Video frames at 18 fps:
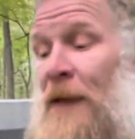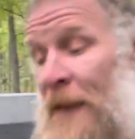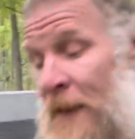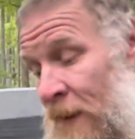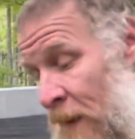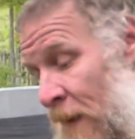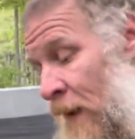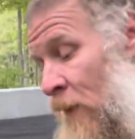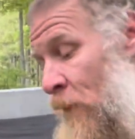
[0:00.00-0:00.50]

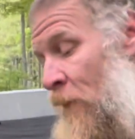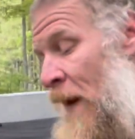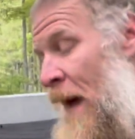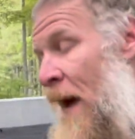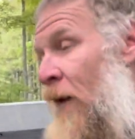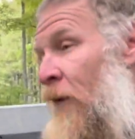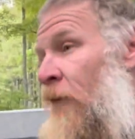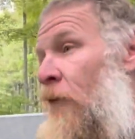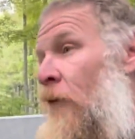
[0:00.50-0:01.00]
click them
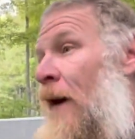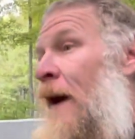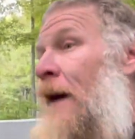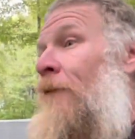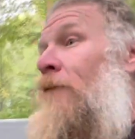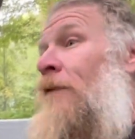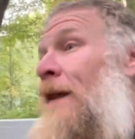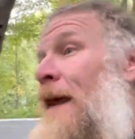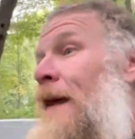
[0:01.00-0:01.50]
down so I
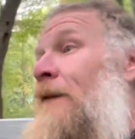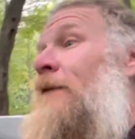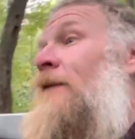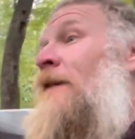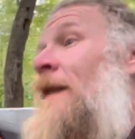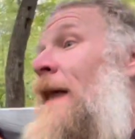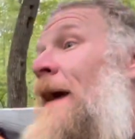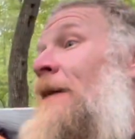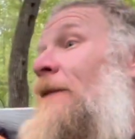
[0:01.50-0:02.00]
have less the
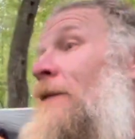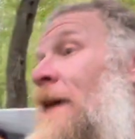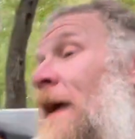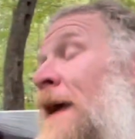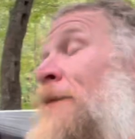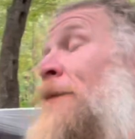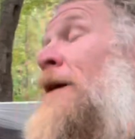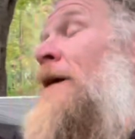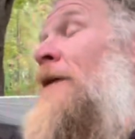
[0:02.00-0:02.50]
last day
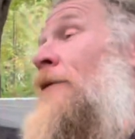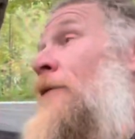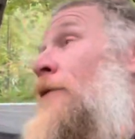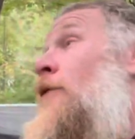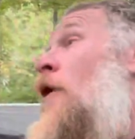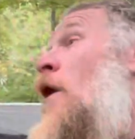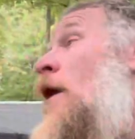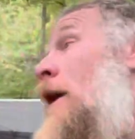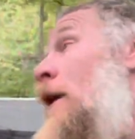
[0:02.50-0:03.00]
because they're
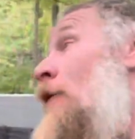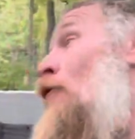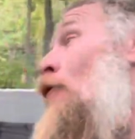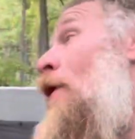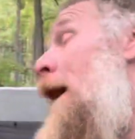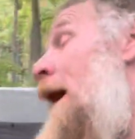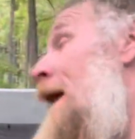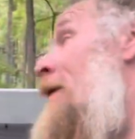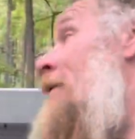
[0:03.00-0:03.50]
talking
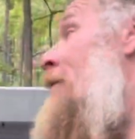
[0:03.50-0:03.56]
rain